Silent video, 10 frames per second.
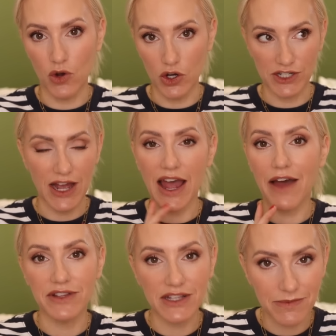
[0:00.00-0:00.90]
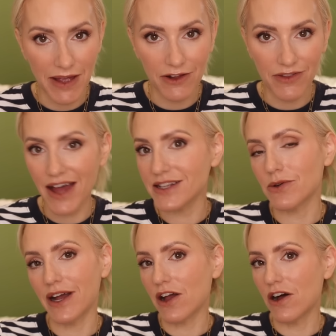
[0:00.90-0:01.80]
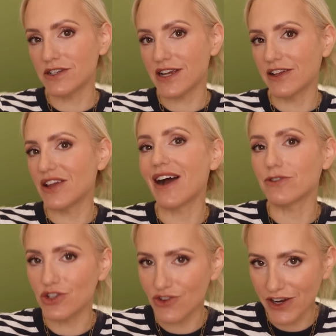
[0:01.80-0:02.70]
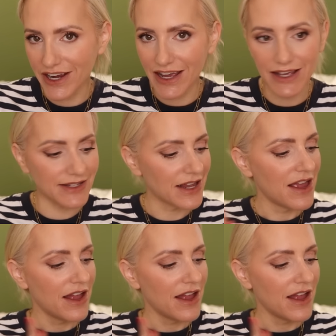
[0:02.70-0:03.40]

Wood. I haven't smelled that, so I can't tell you how strong it is.